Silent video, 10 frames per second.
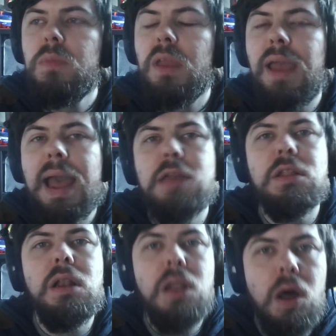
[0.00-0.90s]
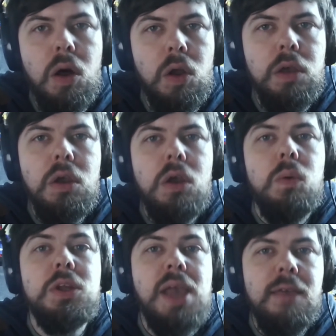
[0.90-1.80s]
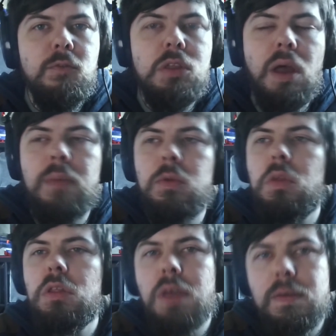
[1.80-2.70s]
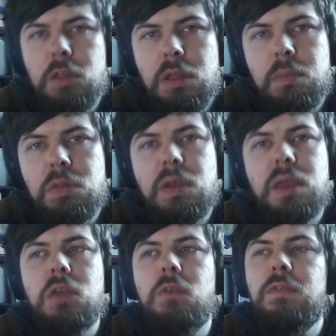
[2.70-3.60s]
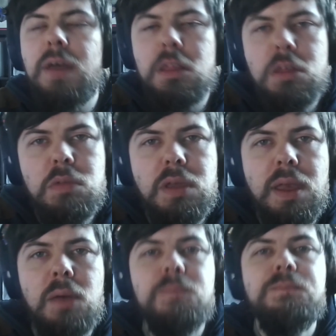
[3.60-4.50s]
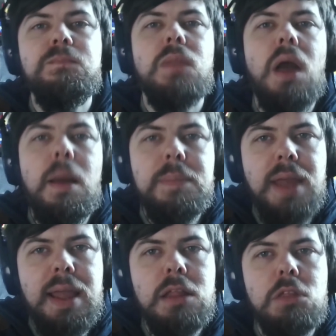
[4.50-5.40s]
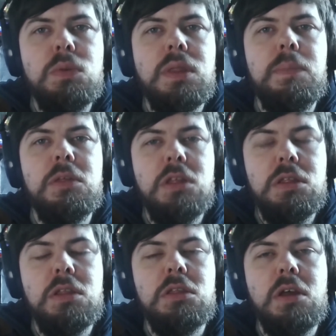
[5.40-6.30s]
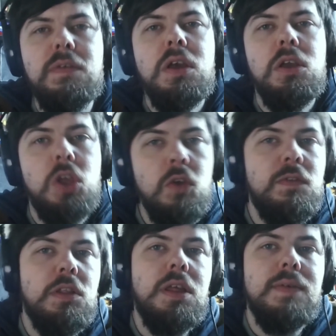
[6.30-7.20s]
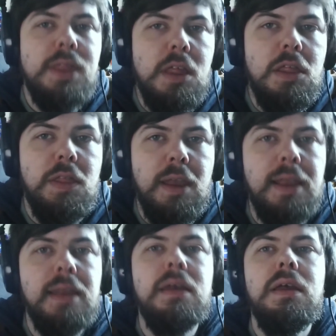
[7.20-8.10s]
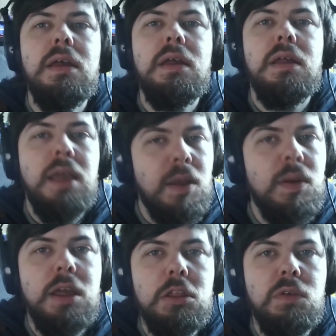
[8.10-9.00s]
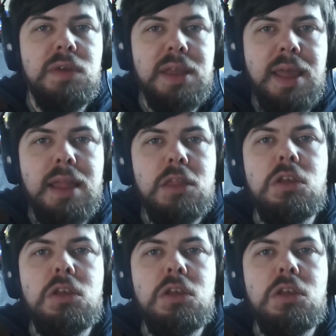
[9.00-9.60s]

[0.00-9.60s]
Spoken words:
It has a log, which every time you discover something, you find something out, updates with the persistence of, you've discovered this thing, here it is to read again.